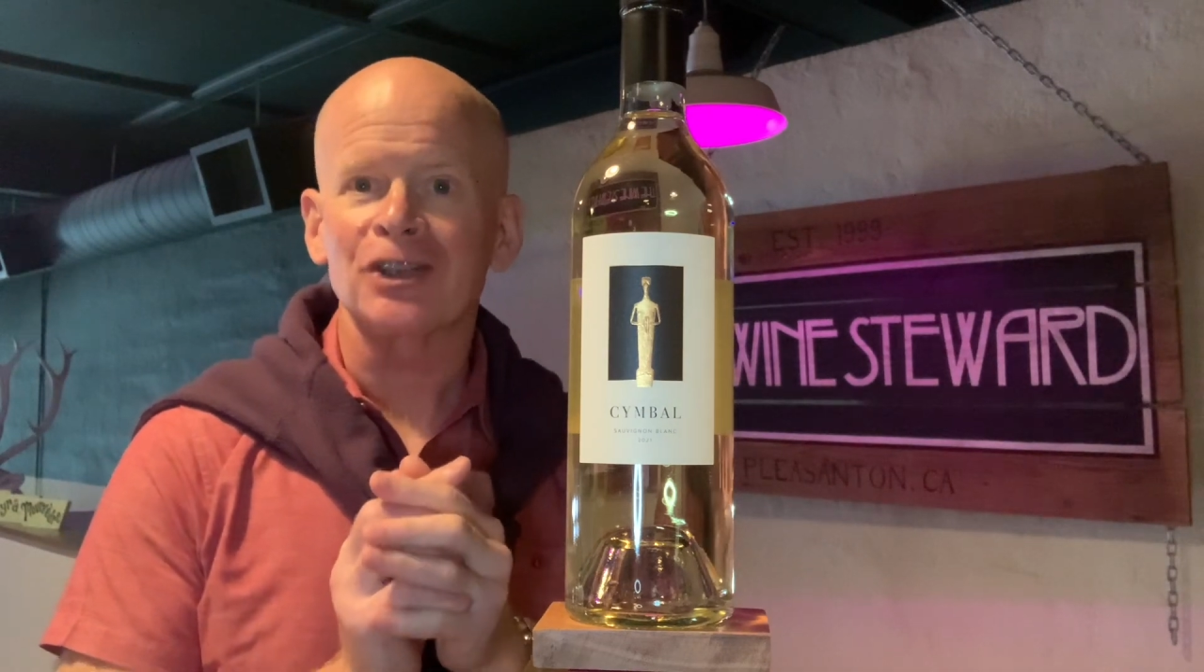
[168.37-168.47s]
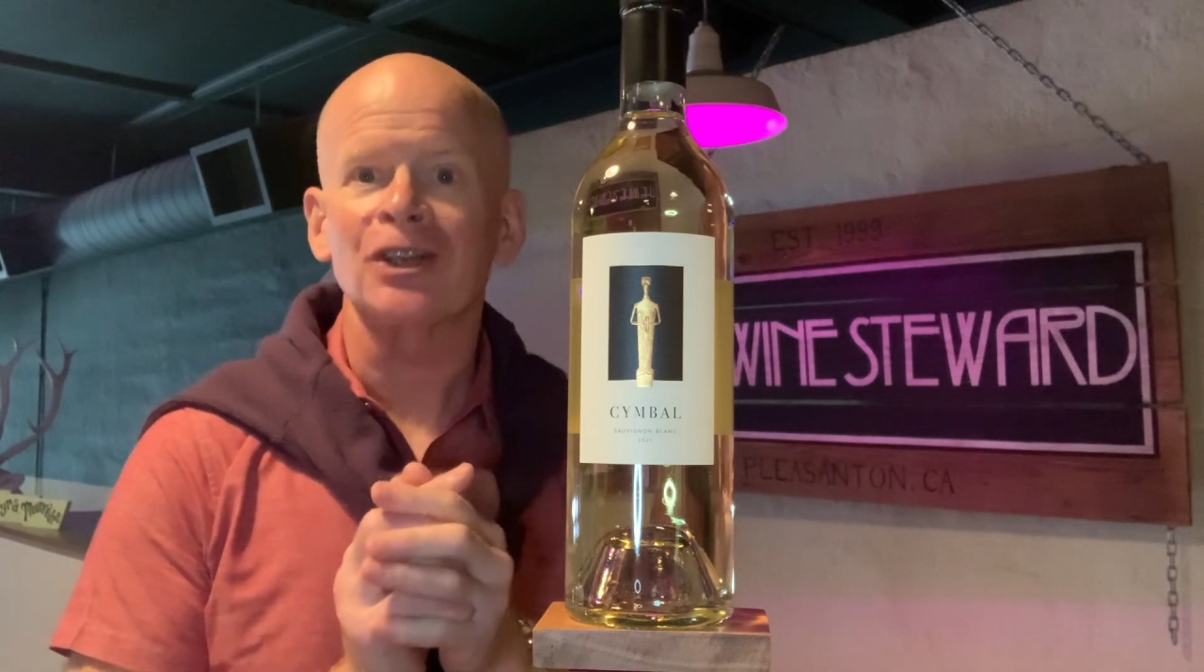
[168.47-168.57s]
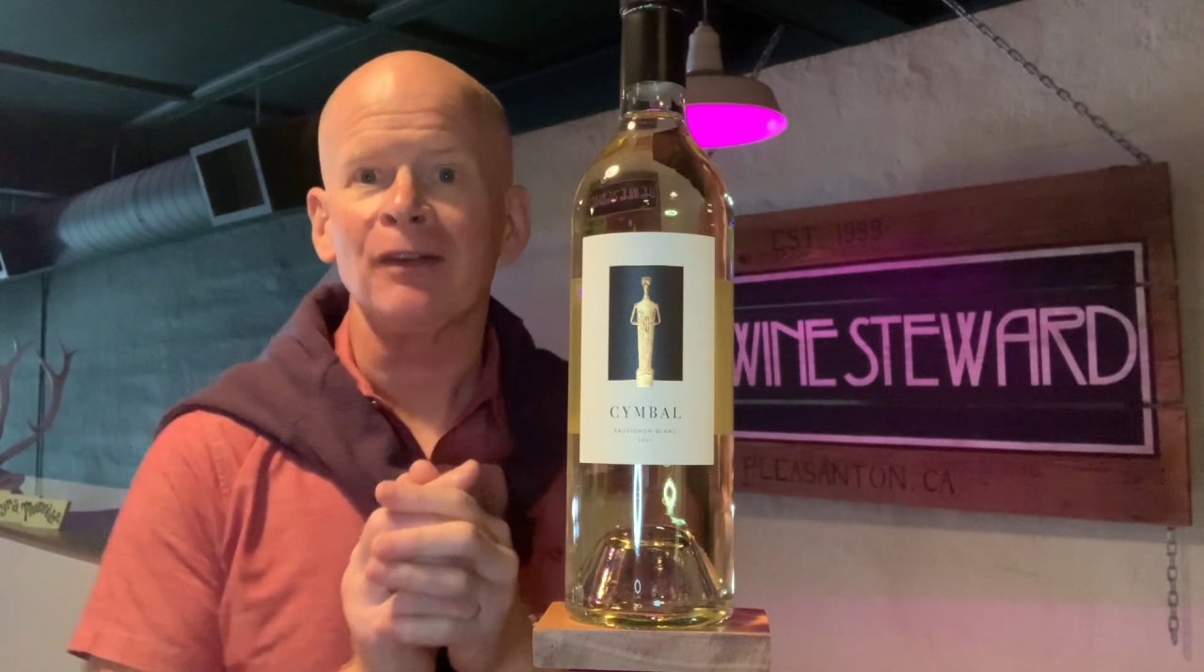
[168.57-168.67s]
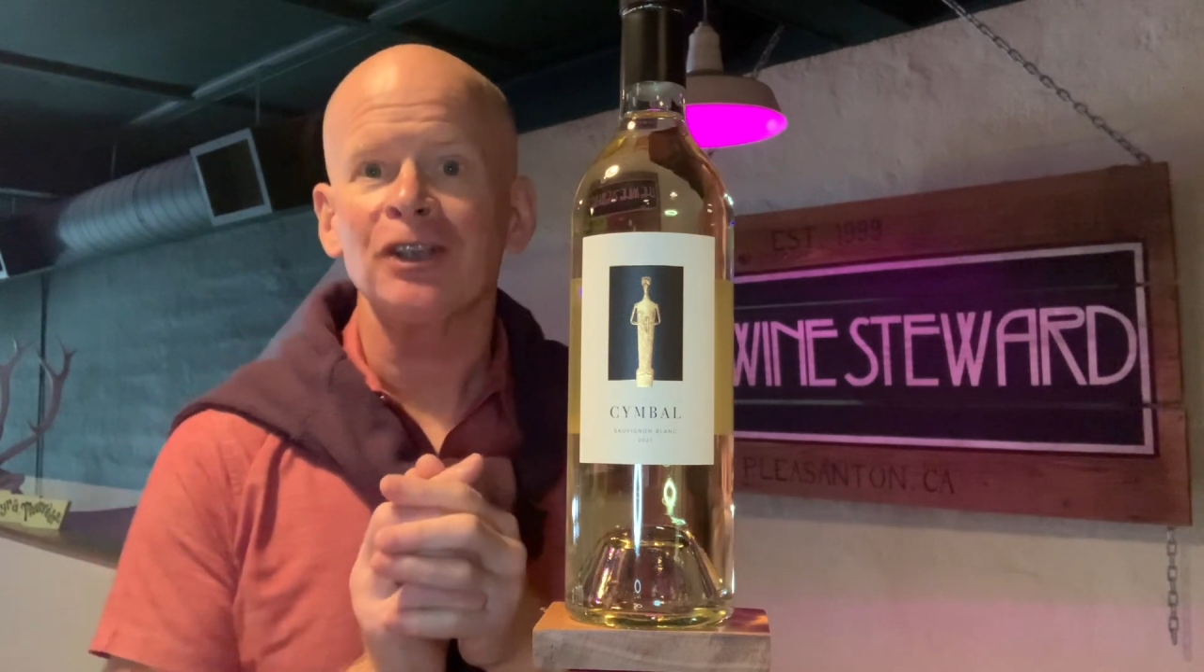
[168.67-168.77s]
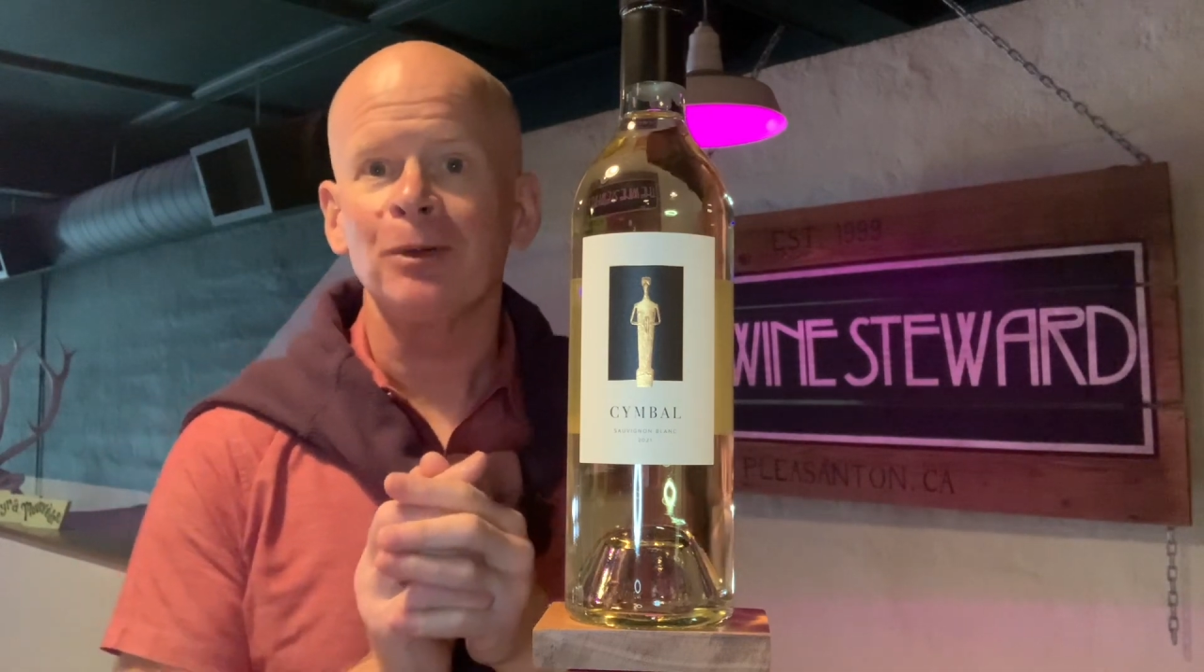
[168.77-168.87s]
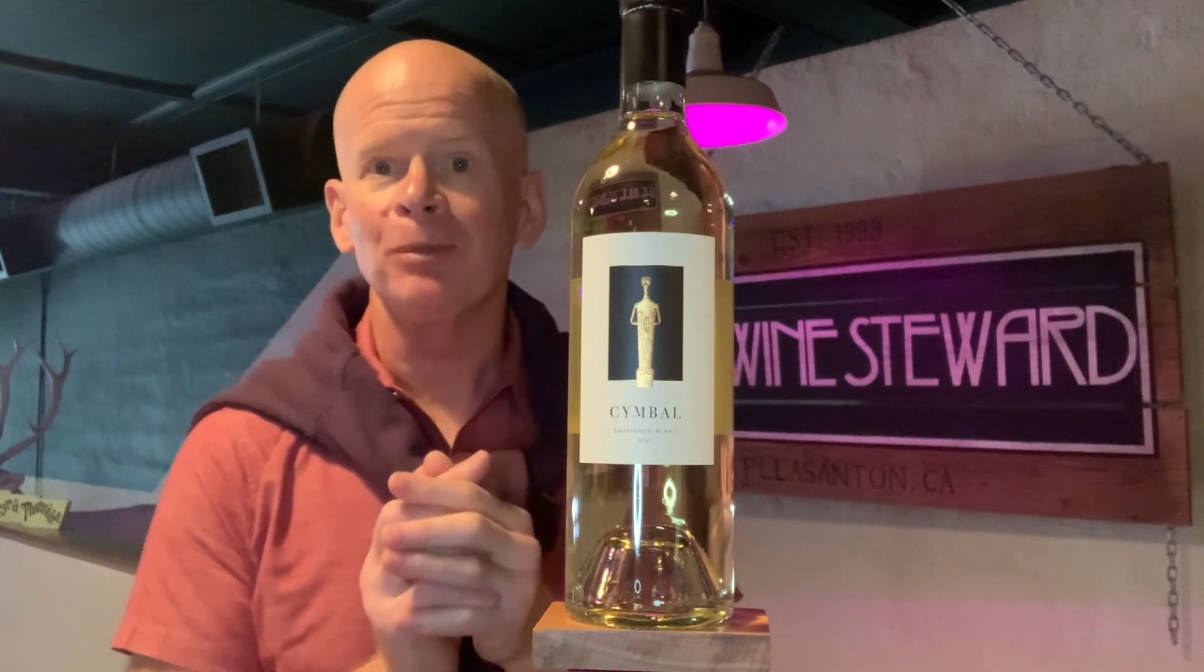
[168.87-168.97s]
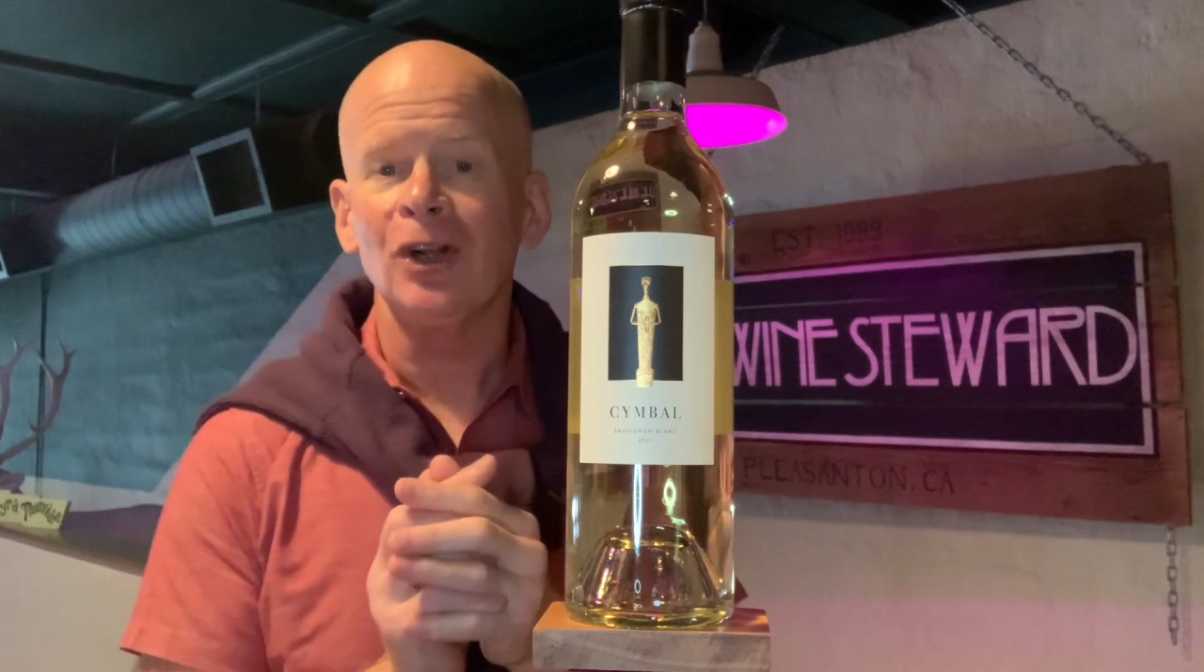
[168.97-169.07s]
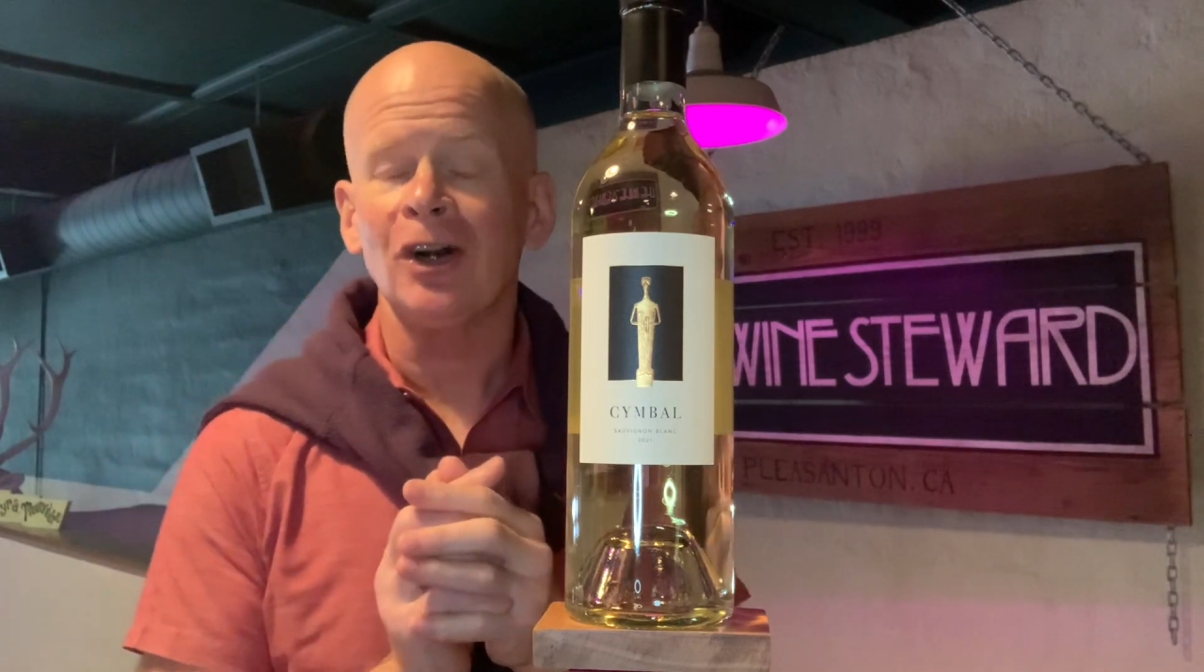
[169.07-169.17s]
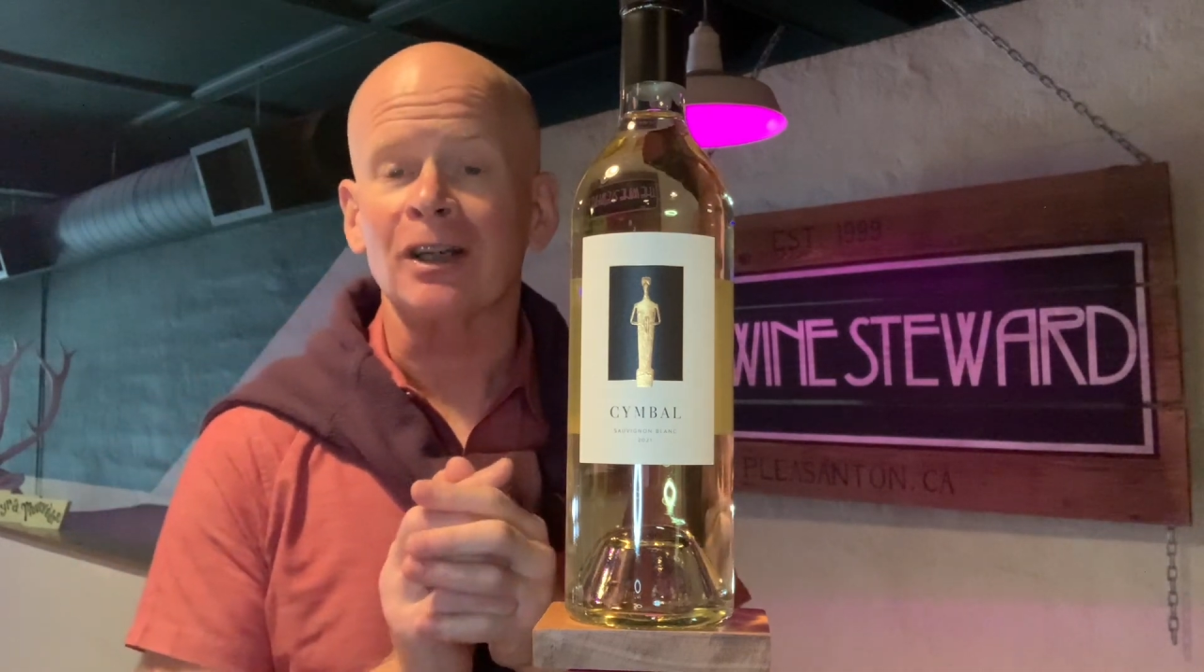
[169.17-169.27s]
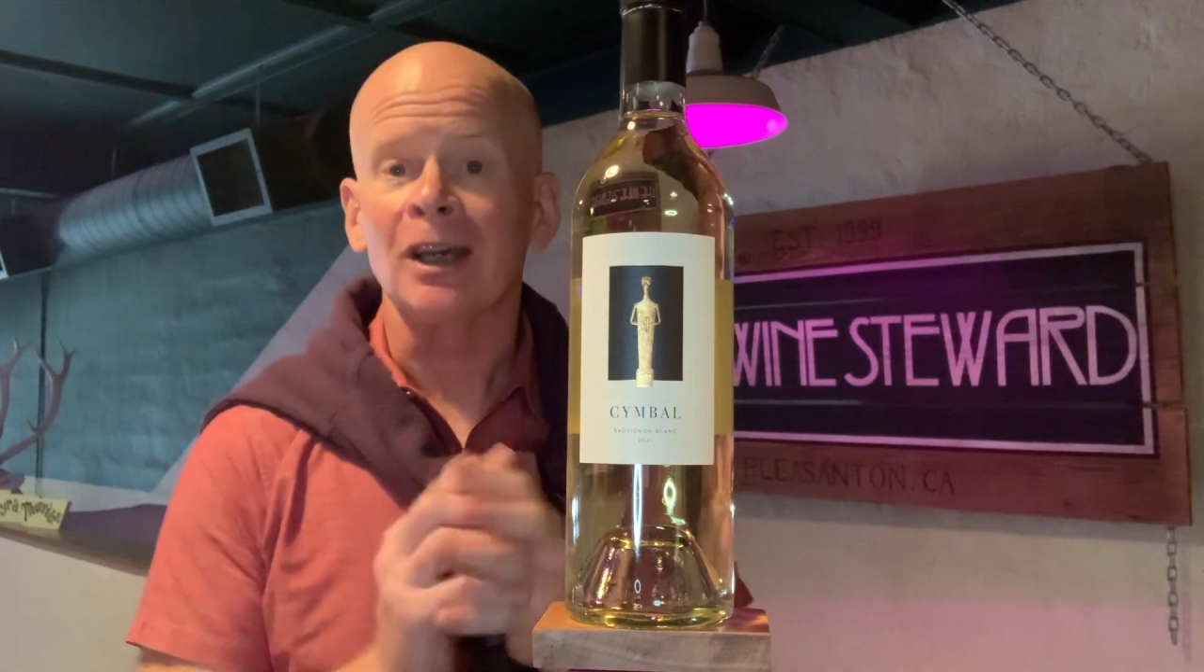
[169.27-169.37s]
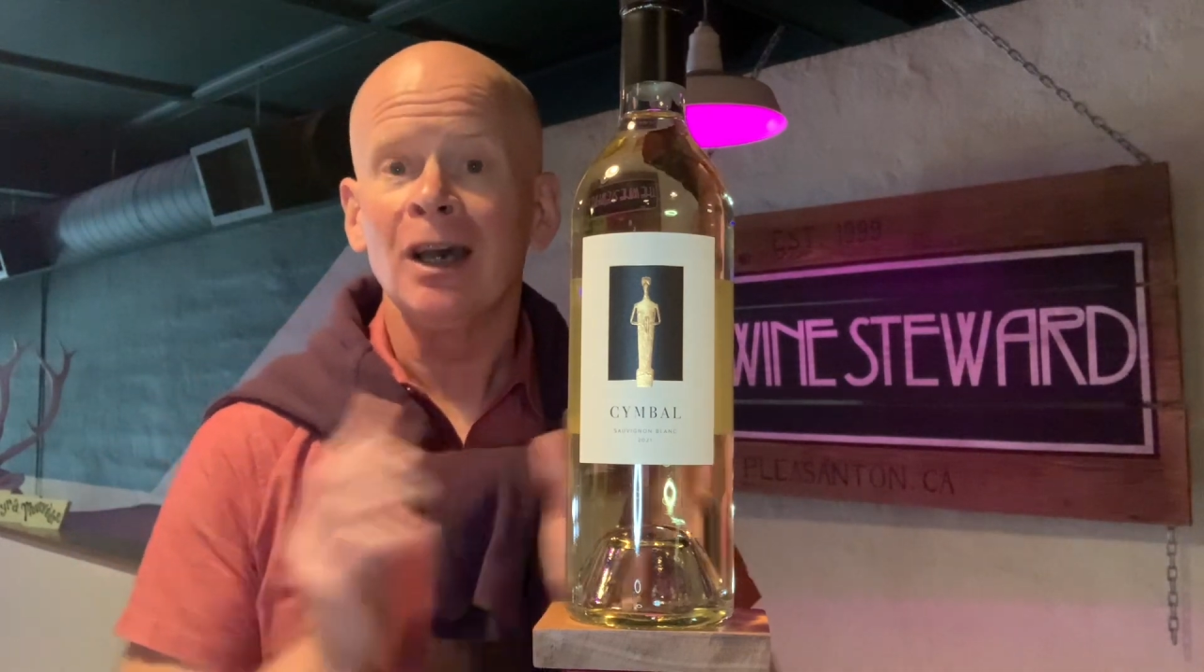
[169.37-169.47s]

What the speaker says: Sauvignon Blanc,